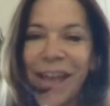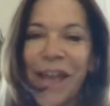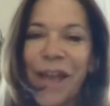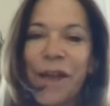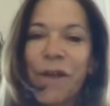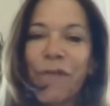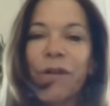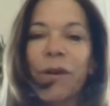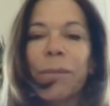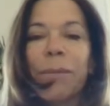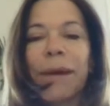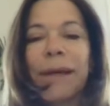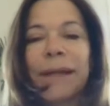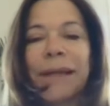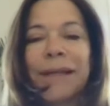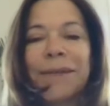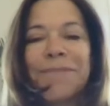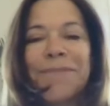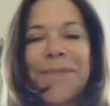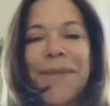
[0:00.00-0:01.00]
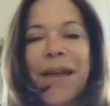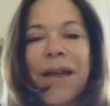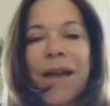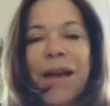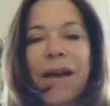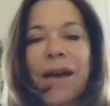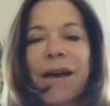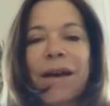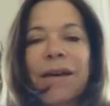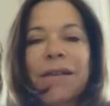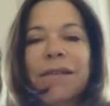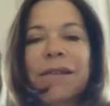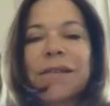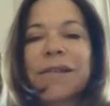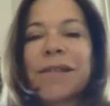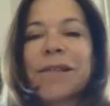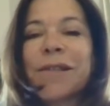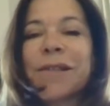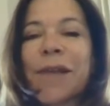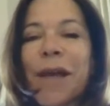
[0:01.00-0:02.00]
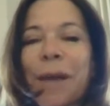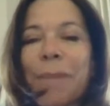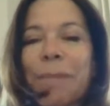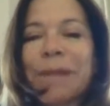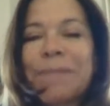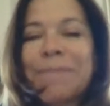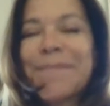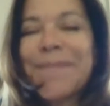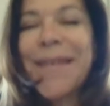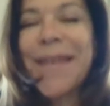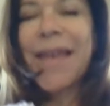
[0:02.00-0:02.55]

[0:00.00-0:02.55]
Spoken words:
Hey everybody, this is Simon,